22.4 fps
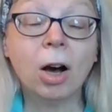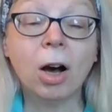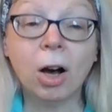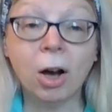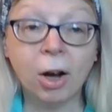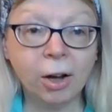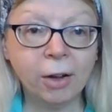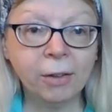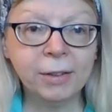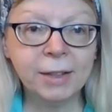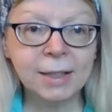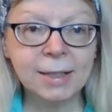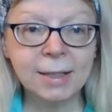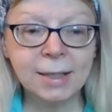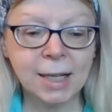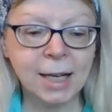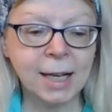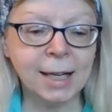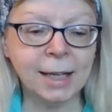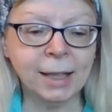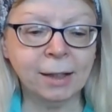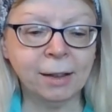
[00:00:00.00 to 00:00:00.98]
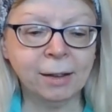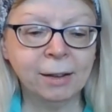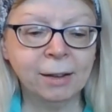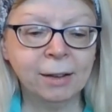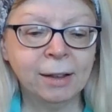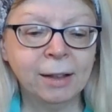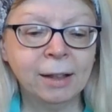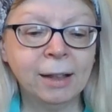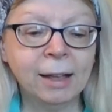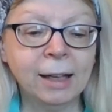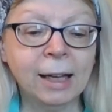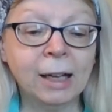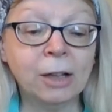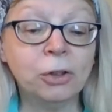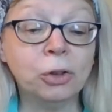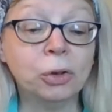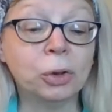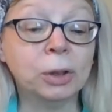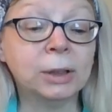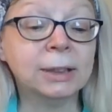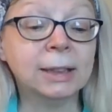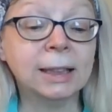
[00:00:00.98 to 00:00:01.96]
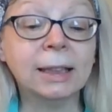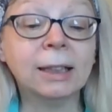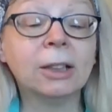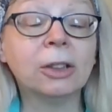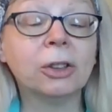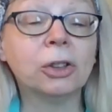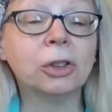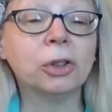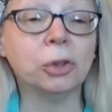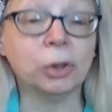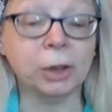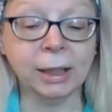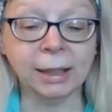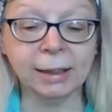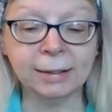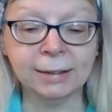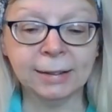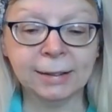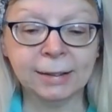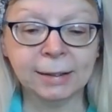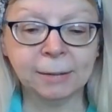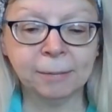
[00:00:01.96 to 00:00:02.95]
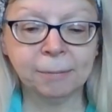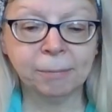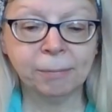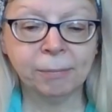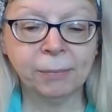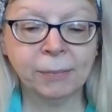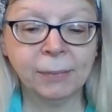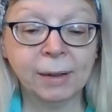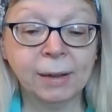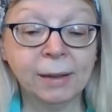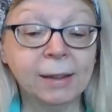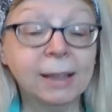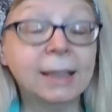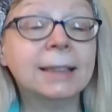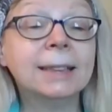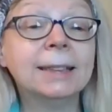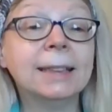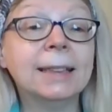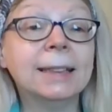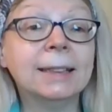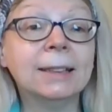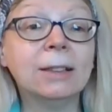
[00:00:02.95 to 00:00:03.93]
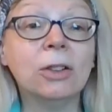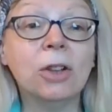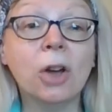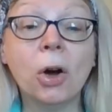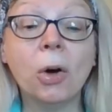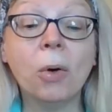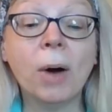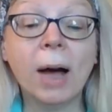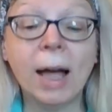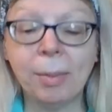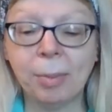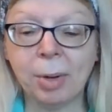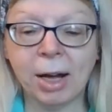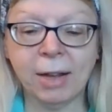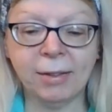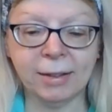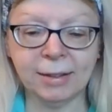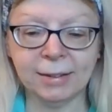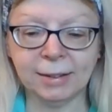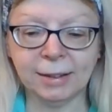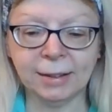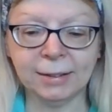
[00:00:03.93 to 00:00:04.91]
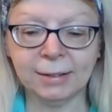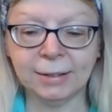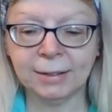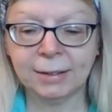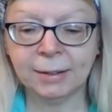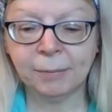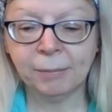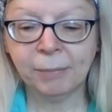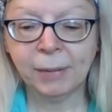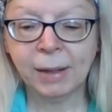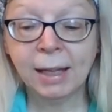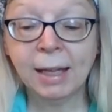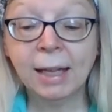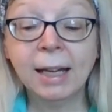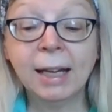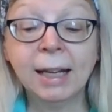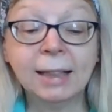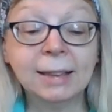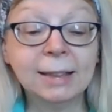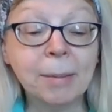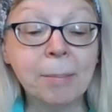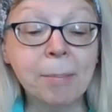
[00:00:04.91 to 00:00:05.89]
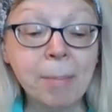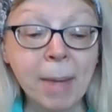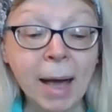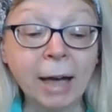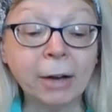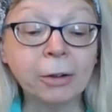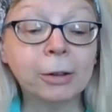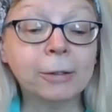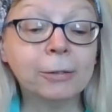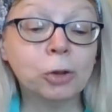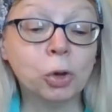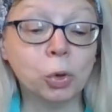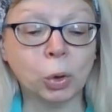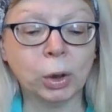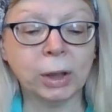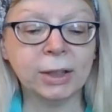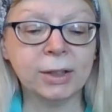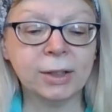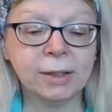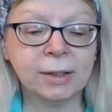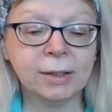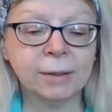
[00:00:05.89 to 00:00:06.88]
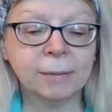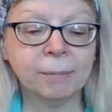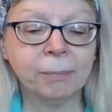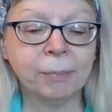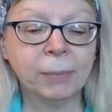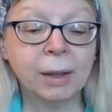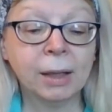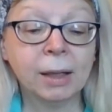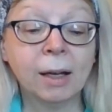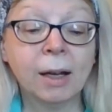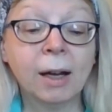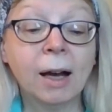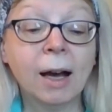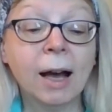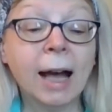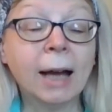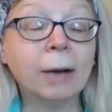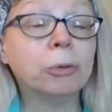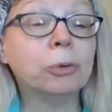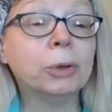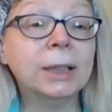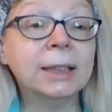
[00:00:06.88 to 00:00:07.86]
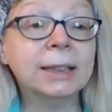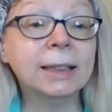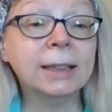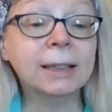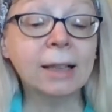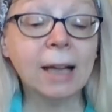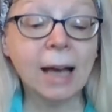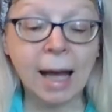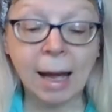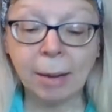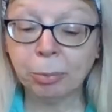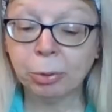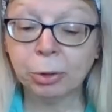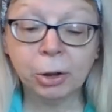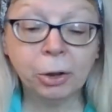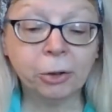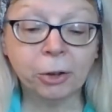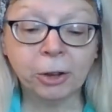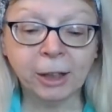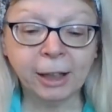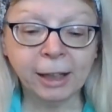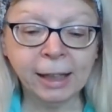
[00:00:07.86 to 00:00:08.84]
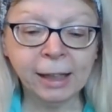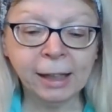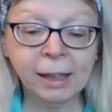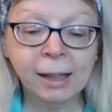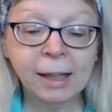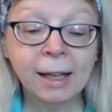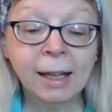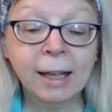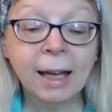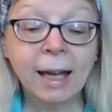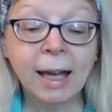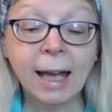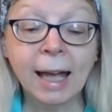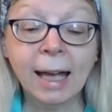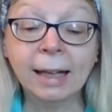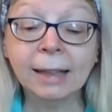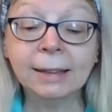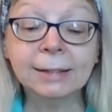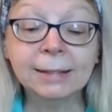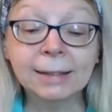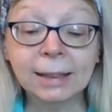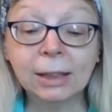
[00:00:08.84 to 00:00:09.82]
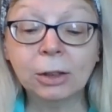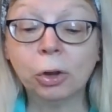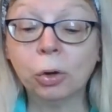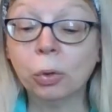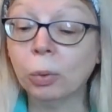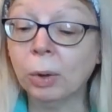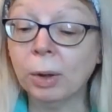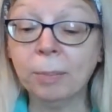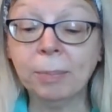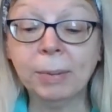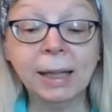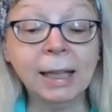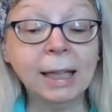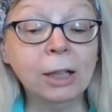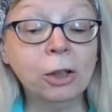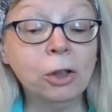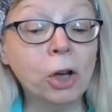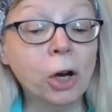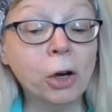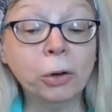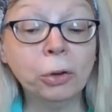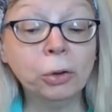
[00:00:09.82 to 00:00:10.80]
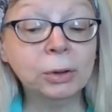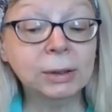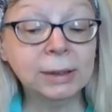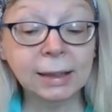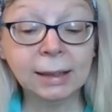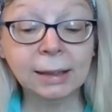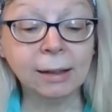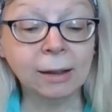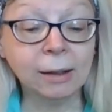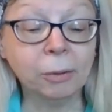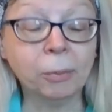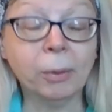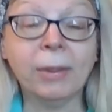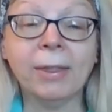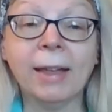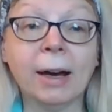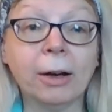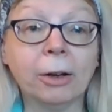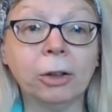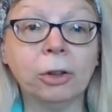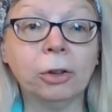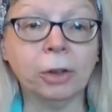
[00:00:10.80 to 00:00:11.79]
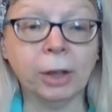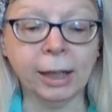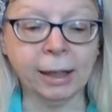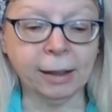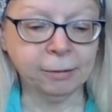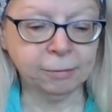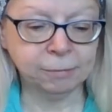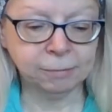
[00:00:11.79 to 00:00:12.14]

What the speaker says: All this done, and your diddler grins. This is no hypothesis. It is a matter of course. I reason a priori, and a diddle would be no diddle without a grin.